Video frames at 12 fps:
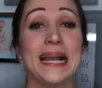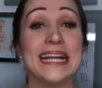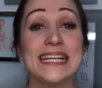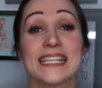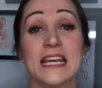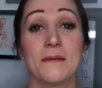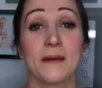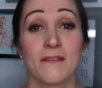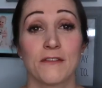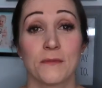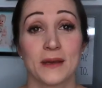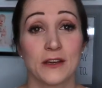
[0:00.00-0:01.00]
Please keep
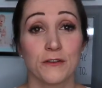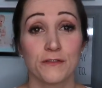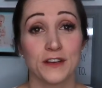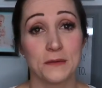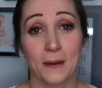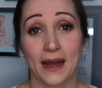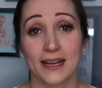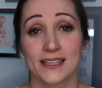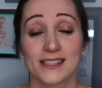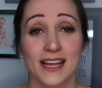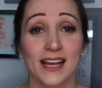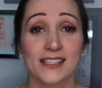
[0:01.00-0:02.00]
giving me your feedback,
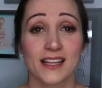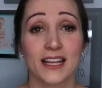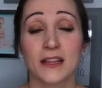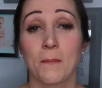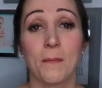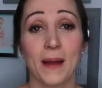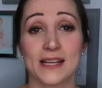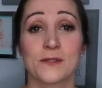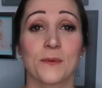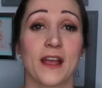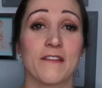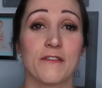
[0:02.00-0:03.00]
because that's like the
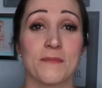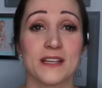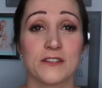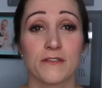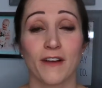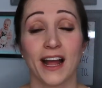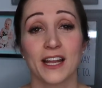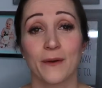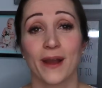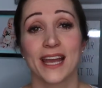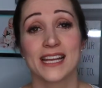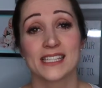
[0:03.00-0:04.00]
best way for me to
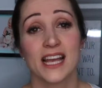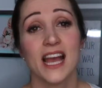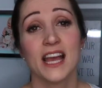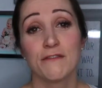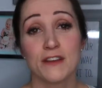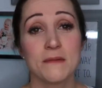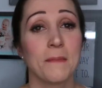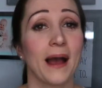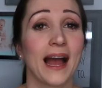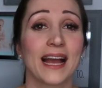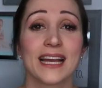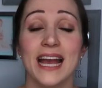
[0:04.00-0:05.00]
evaluate is
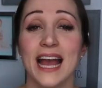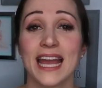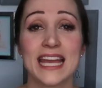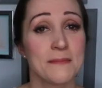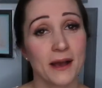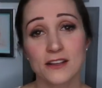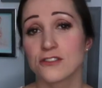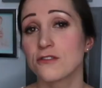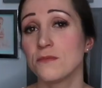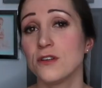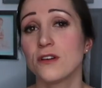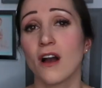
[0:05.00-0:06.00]
feedback, emails
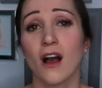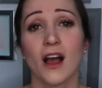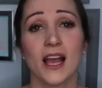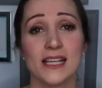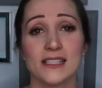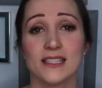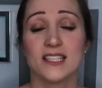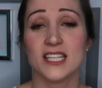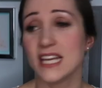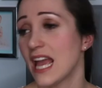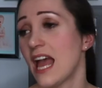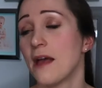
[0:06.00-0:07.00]
from you guys,
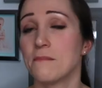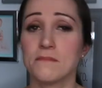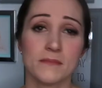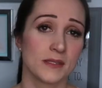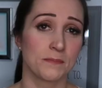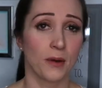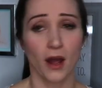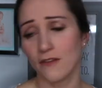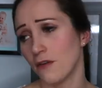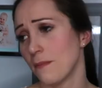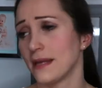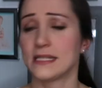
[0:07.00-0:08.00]
D Ms,
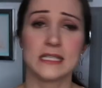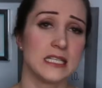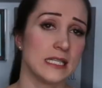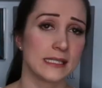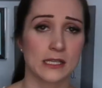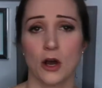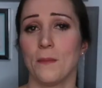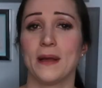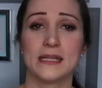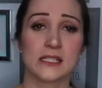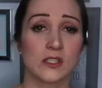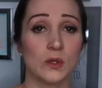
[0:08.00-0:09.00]
private messages,
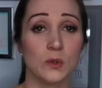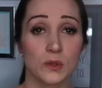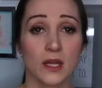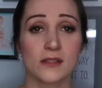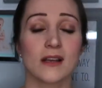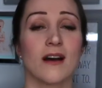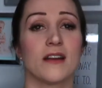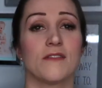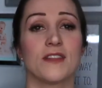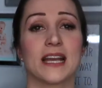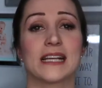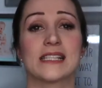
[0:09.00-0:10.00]
comments, all those kind
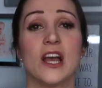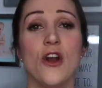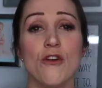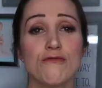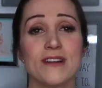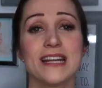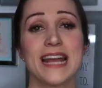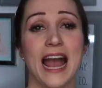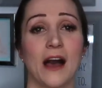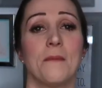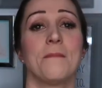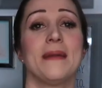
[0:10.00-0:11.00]
of things really
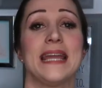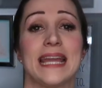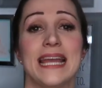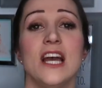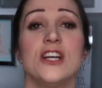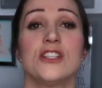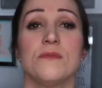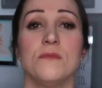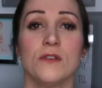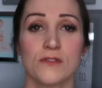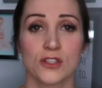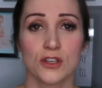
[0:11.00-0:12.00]
help me to
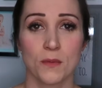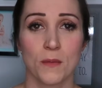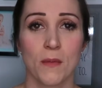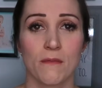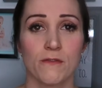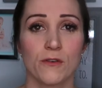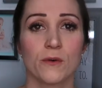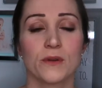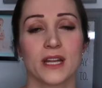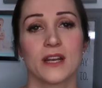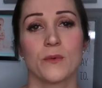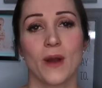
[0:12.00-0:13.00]
move Supermum
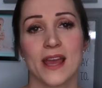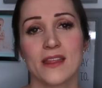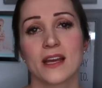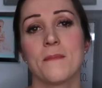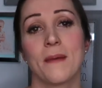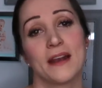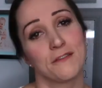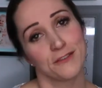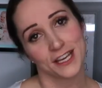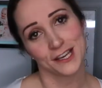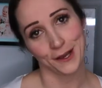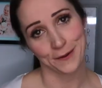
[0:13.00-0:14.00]
forward in a way that can
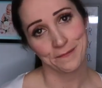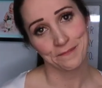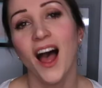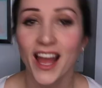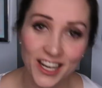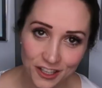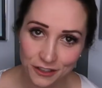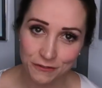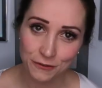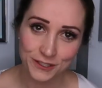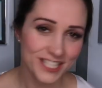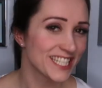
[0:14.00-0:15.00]
benefit you. I
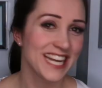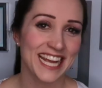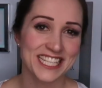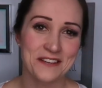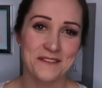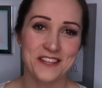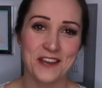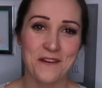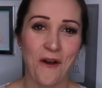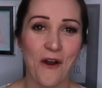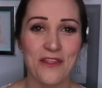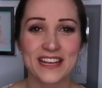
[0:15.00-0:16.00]
look forward to connecting with
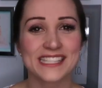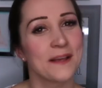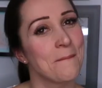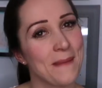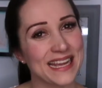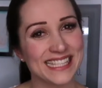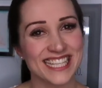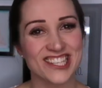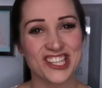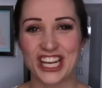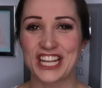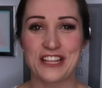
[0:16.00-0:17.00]
you on this
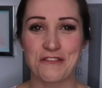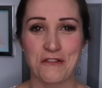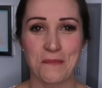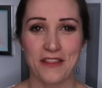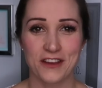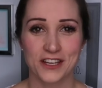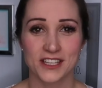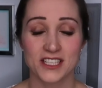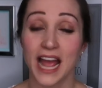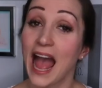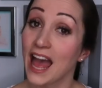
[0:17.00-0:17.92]
amazing journey through motherhood.